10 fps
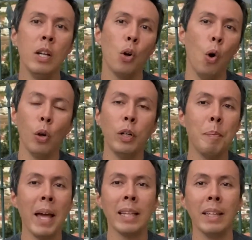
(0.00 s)
color
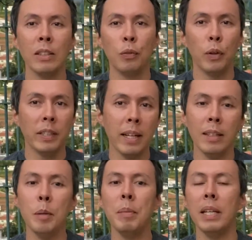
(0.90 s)
magnets for that
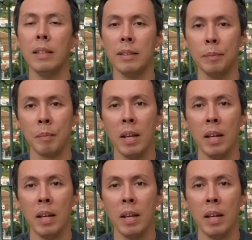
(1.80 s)
update.